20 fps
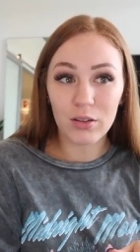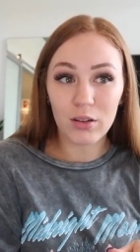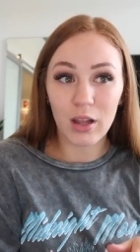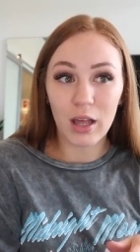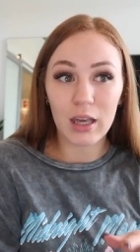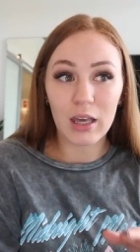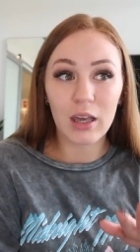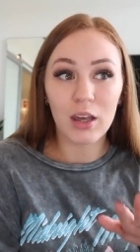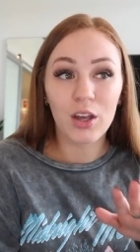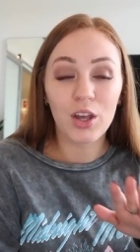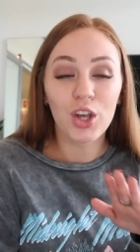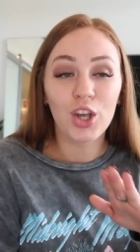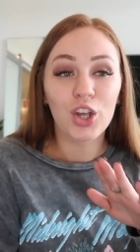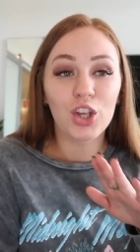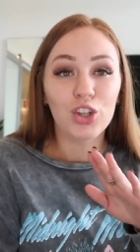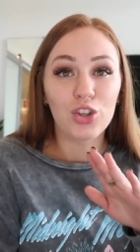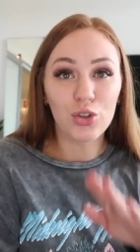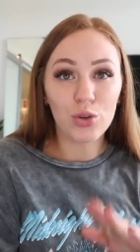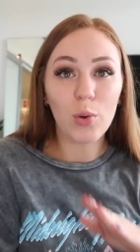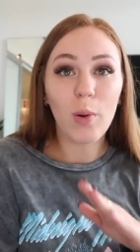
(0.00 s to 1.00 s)
Like,
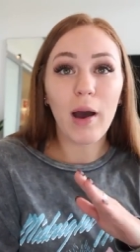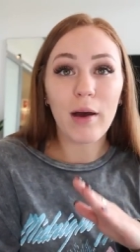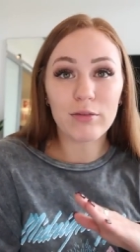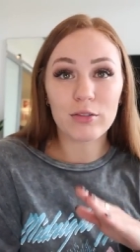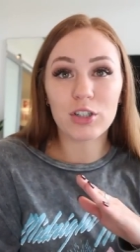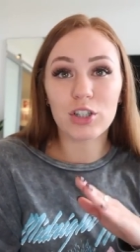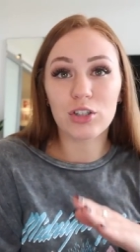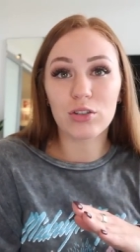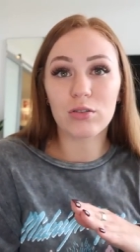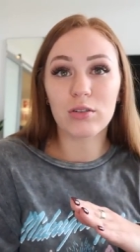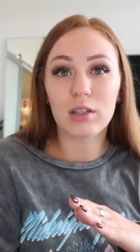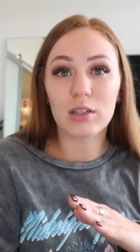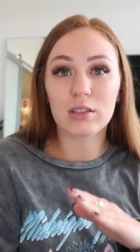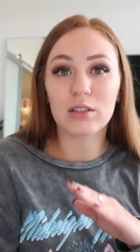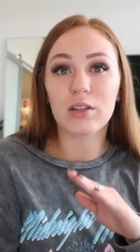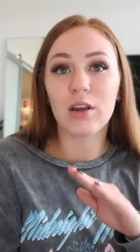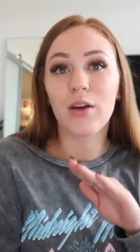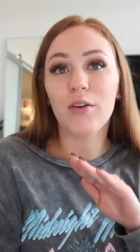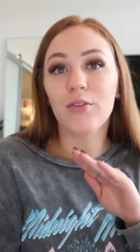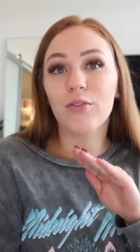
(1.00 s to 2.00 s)
you have to do
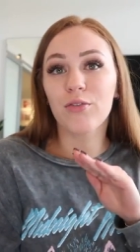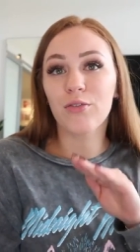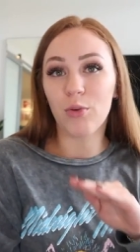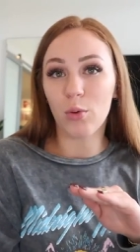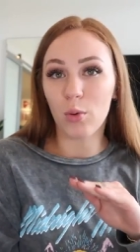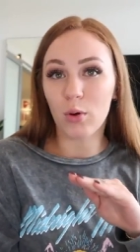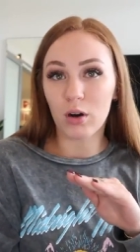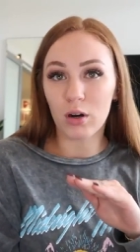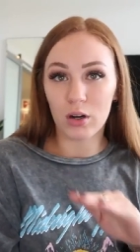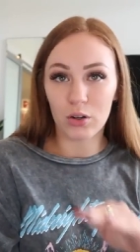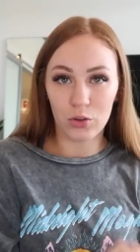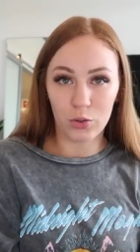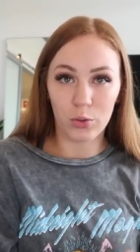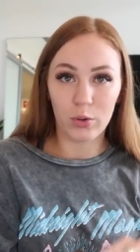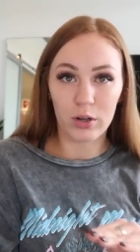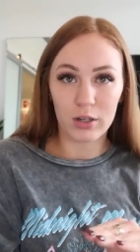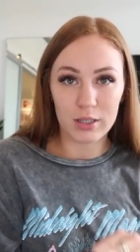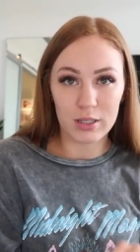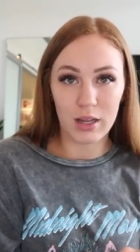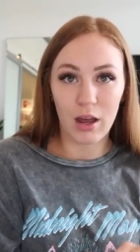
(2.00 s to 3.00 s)
this for
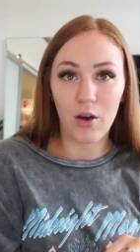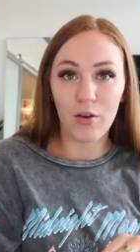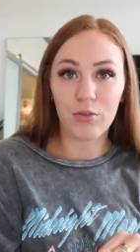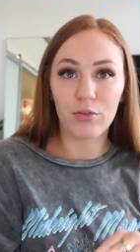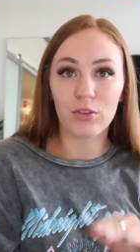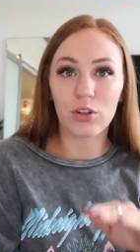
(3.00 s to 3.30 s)
yourself.